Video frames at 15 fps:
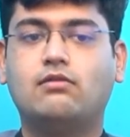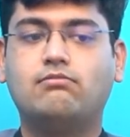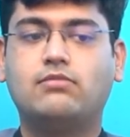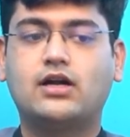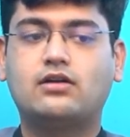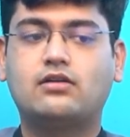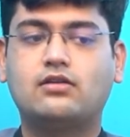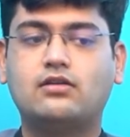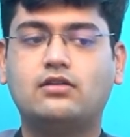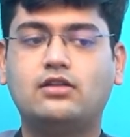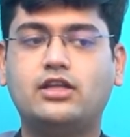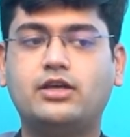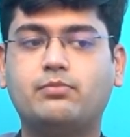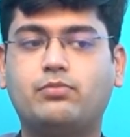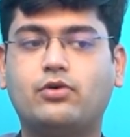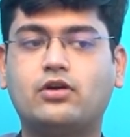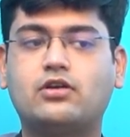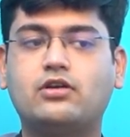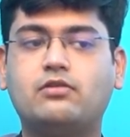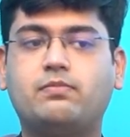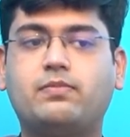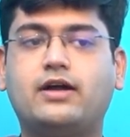But the
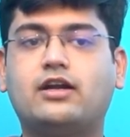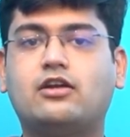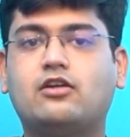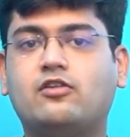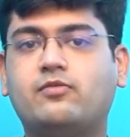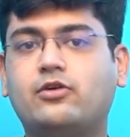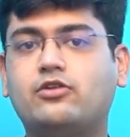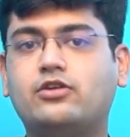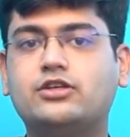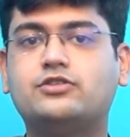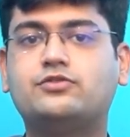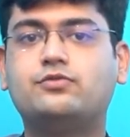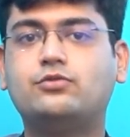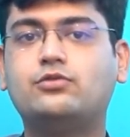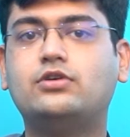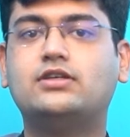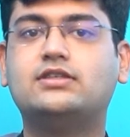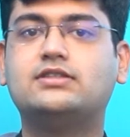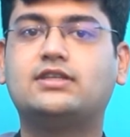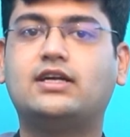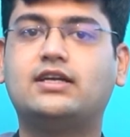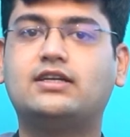important part about this food
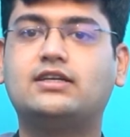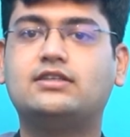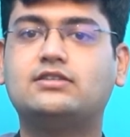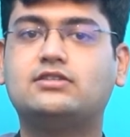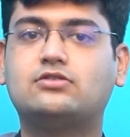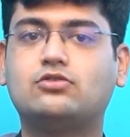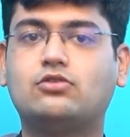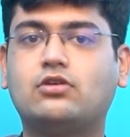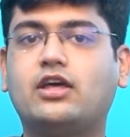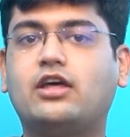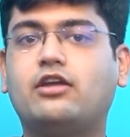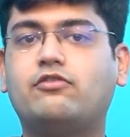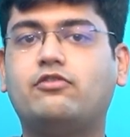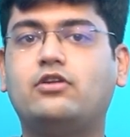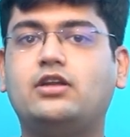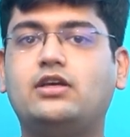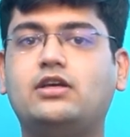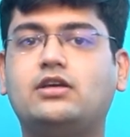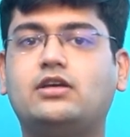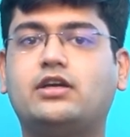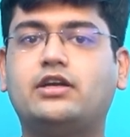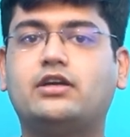is that it is so
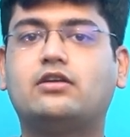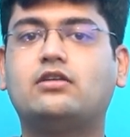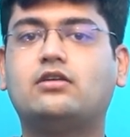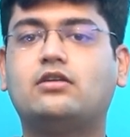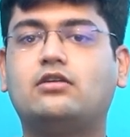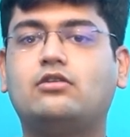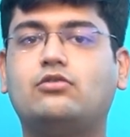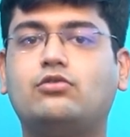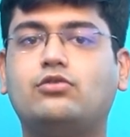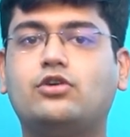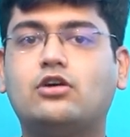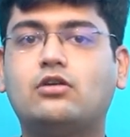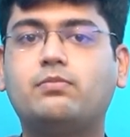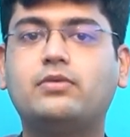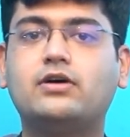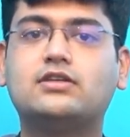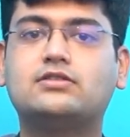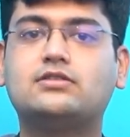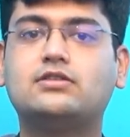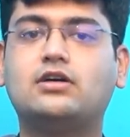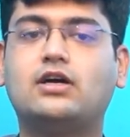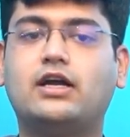carefully catered to your
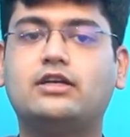person